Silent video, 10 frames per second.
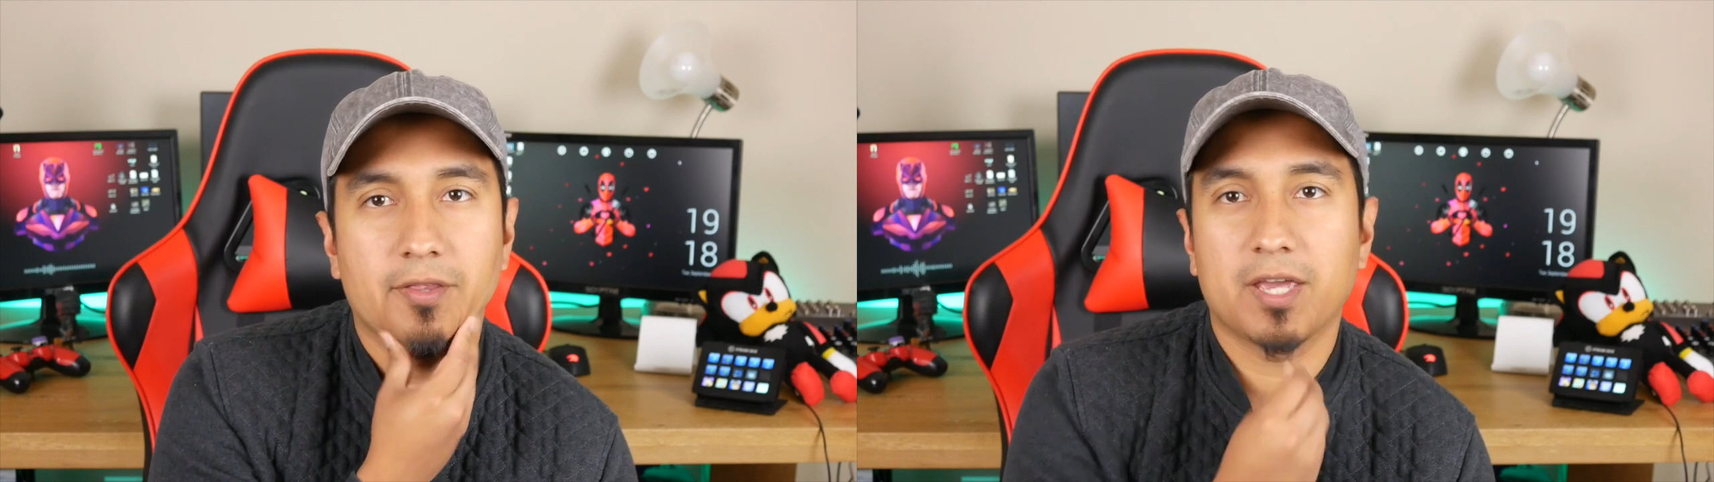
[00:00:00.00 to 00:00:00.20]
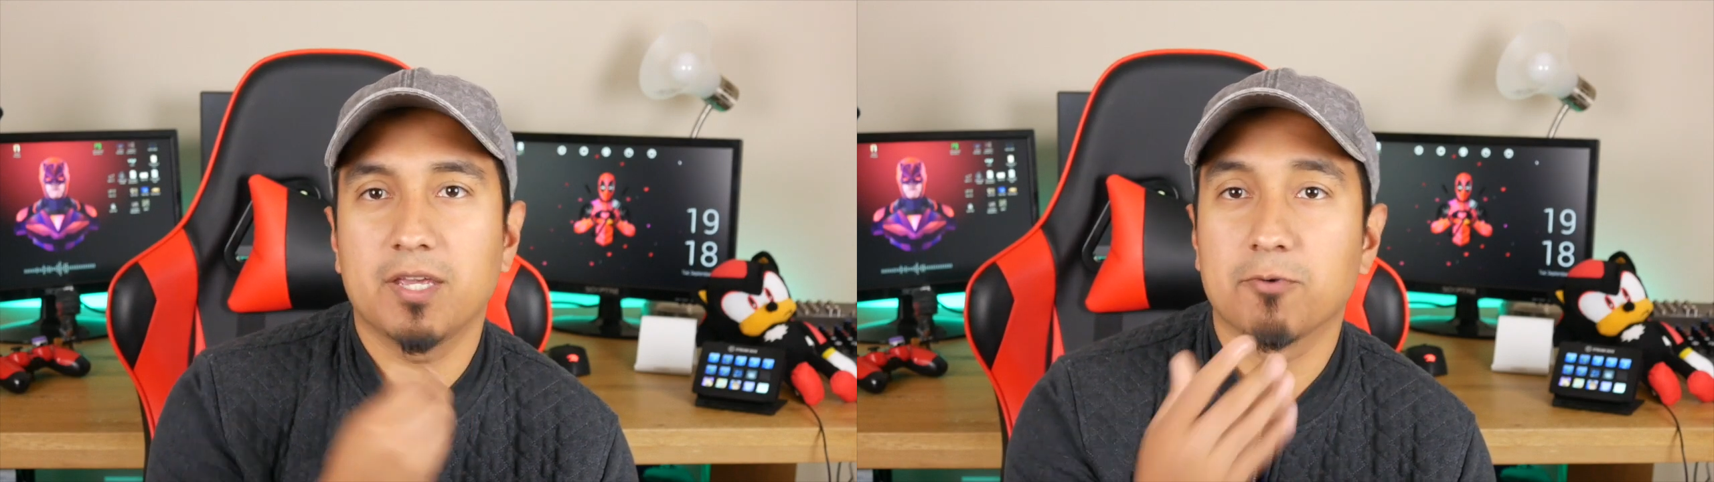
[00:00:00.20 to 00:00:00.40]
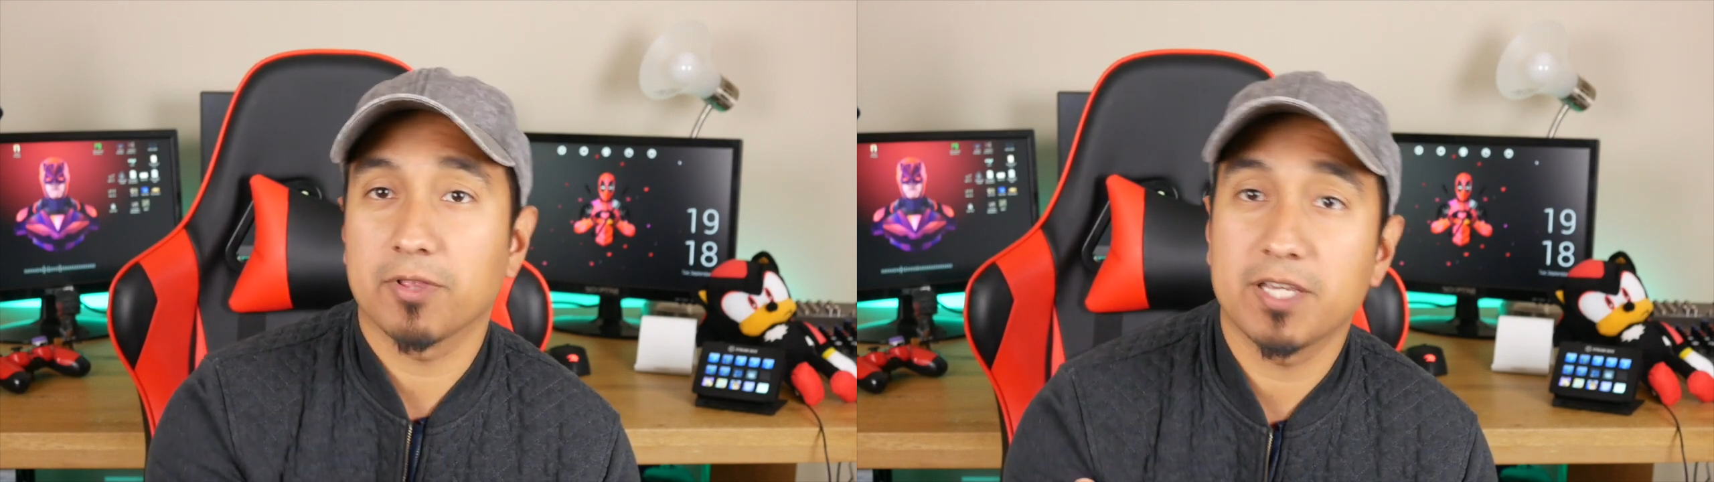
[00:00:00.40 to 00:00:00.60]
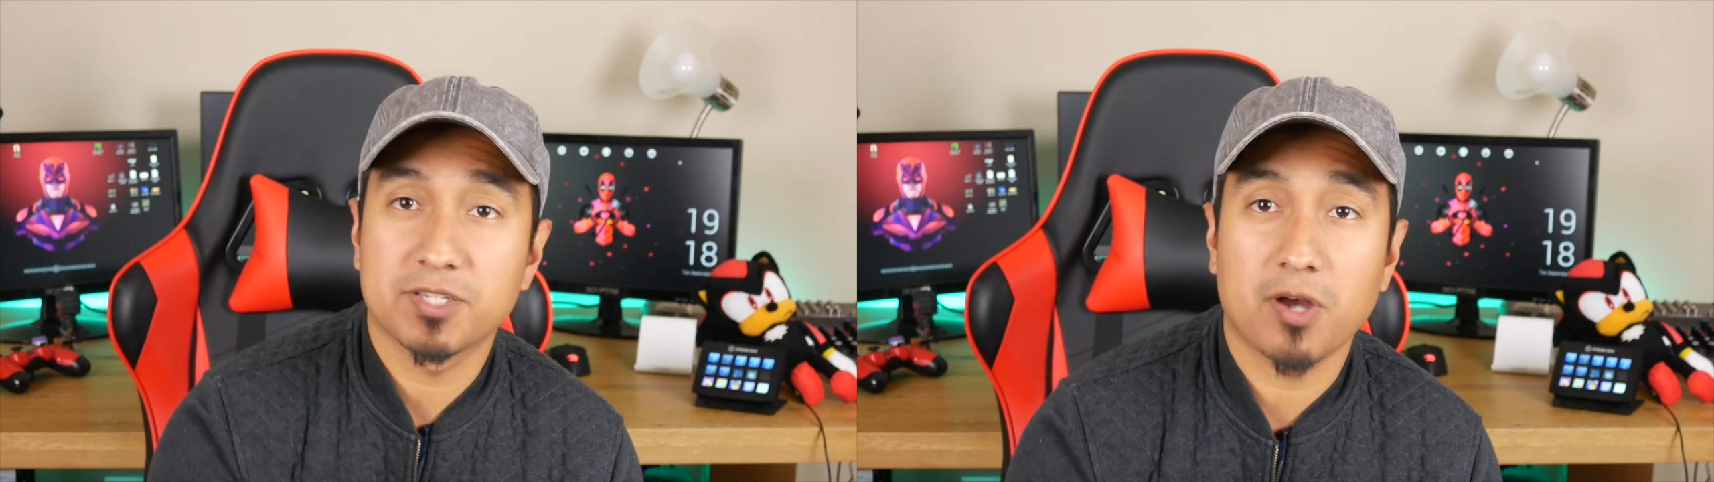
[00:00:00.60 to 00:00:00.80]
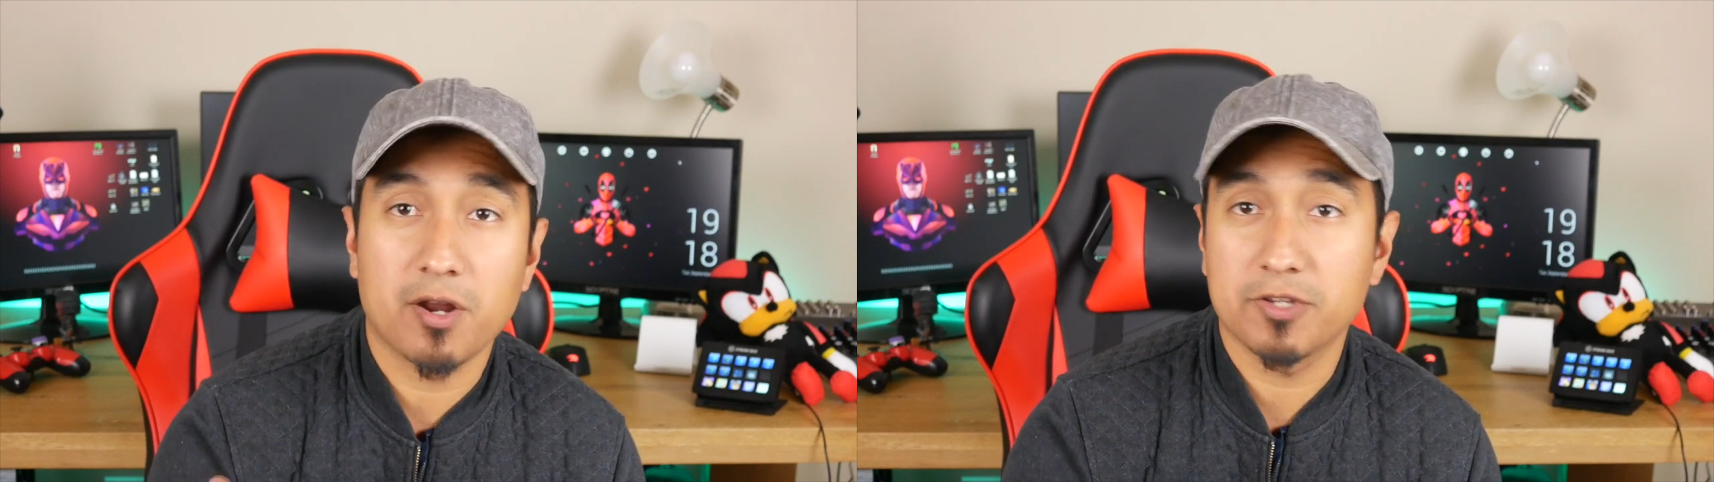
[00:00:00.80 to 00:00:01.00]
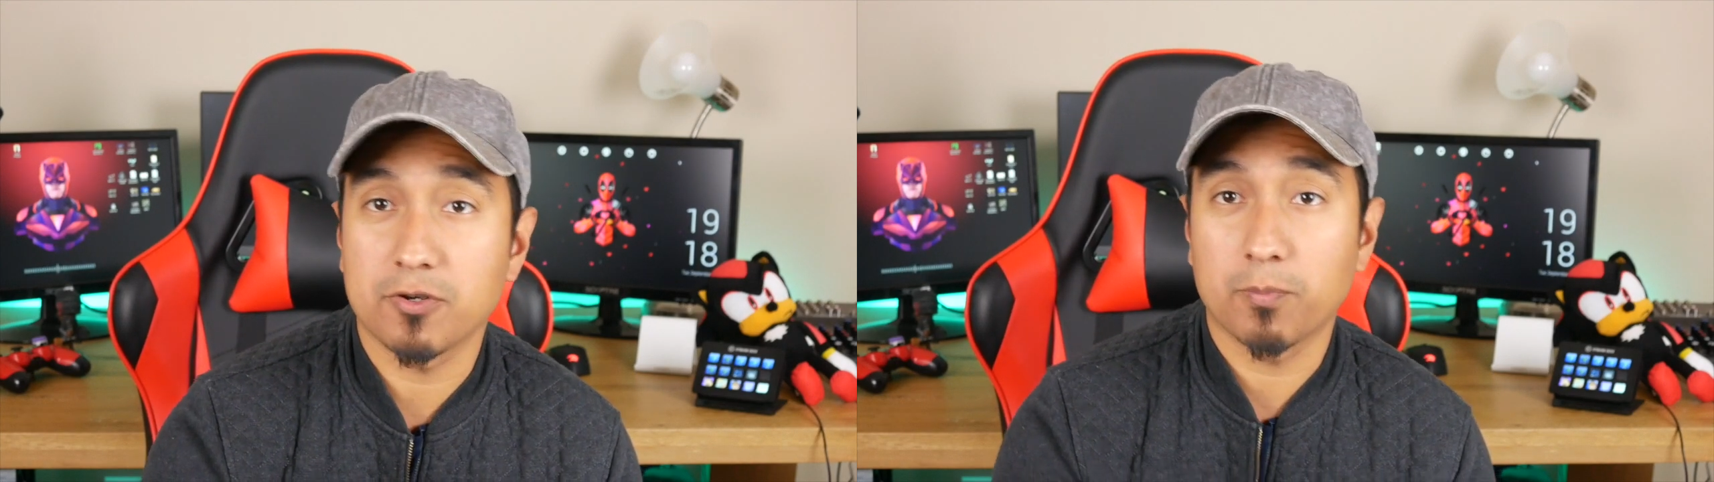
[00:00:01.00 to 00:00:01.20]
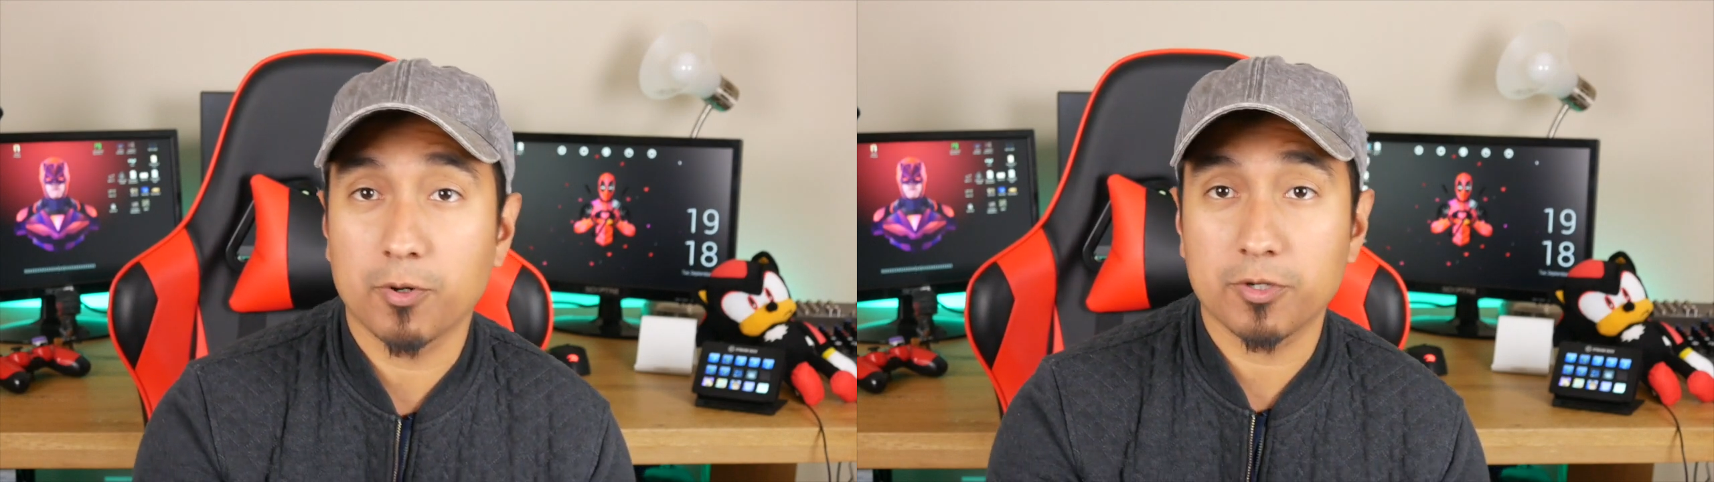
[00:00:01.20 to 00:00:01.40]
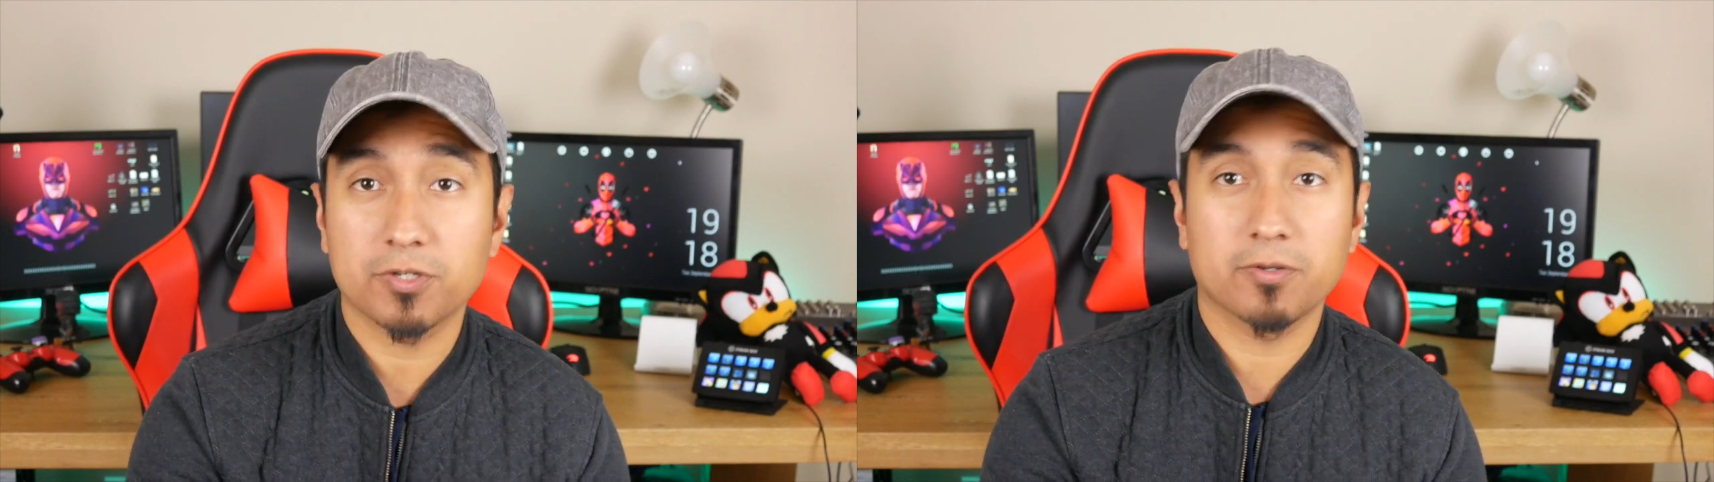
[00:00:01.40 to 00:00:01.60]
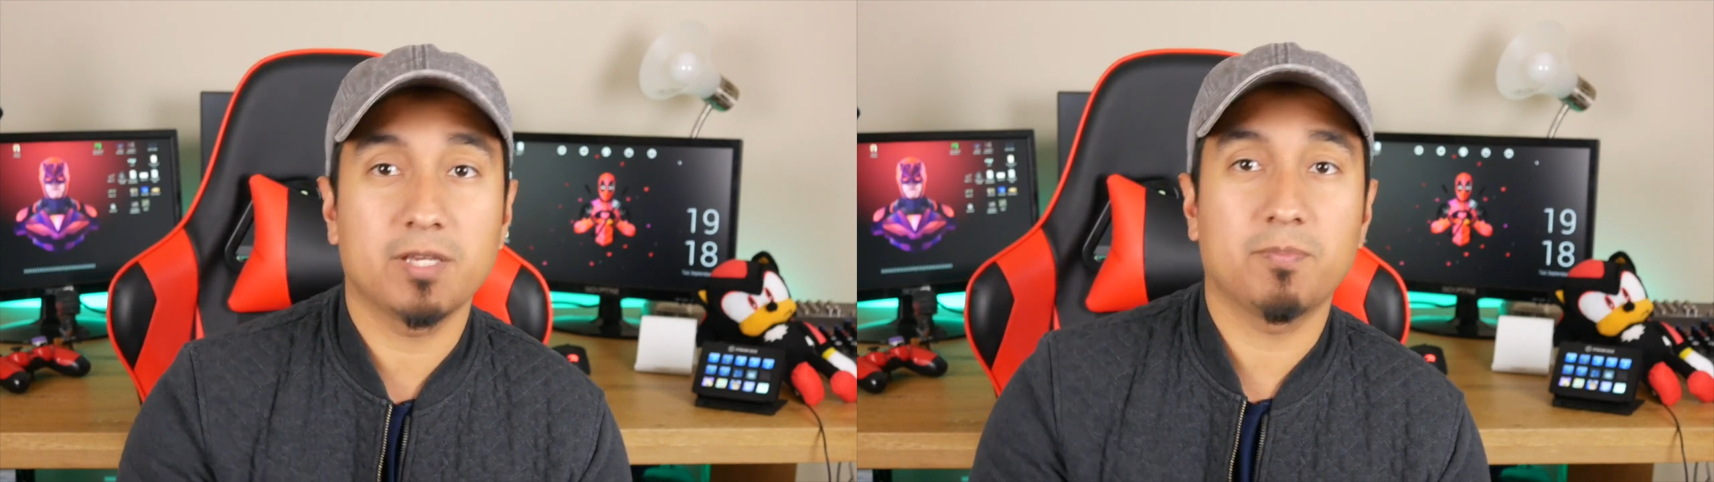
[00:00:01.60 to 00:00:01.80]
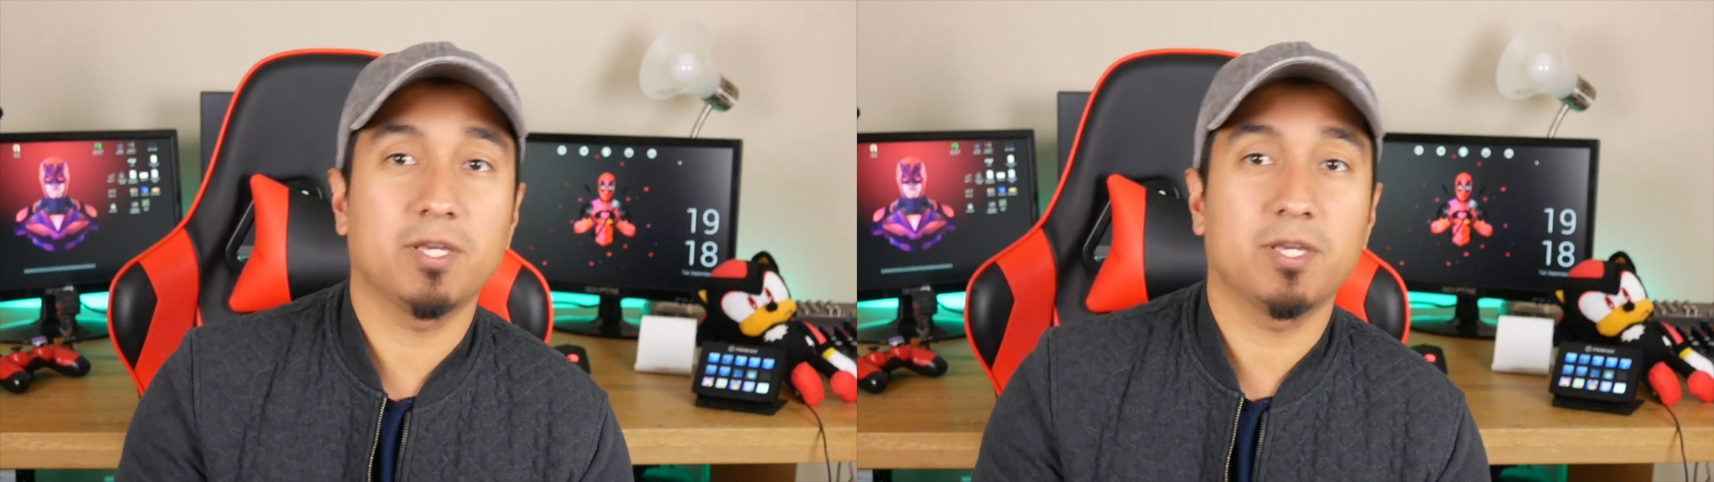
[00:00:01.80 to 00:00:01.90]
that he released on his own personal EP.